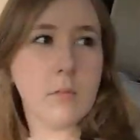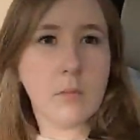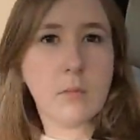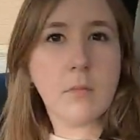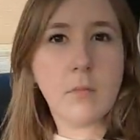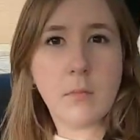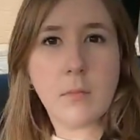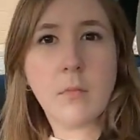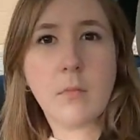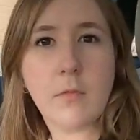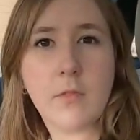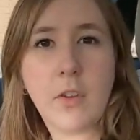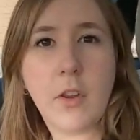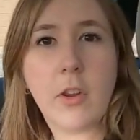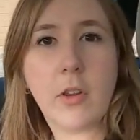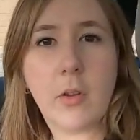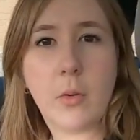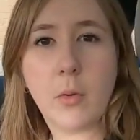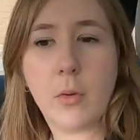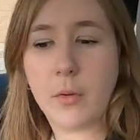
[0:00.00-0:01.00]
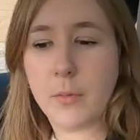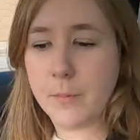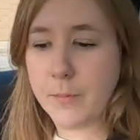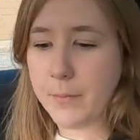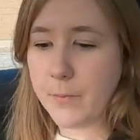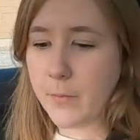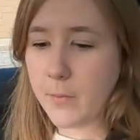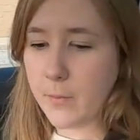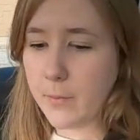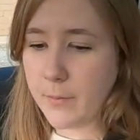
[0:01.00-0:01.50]
-hmm. yeah. Very cool.
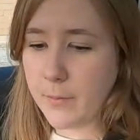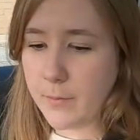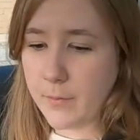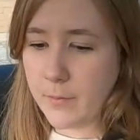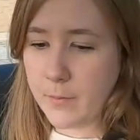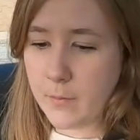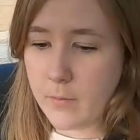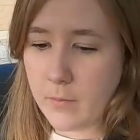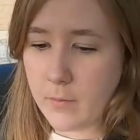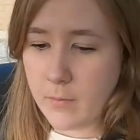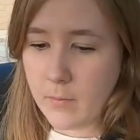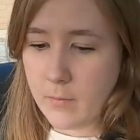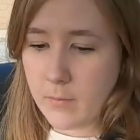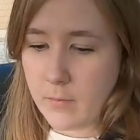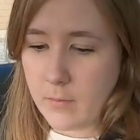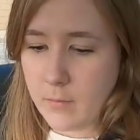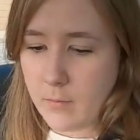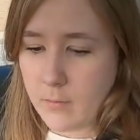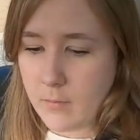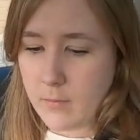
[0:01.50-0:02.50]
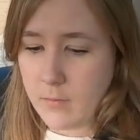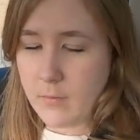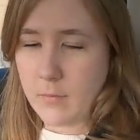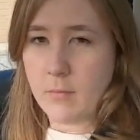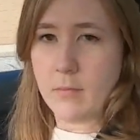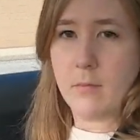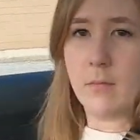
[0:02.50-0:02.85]
Neat.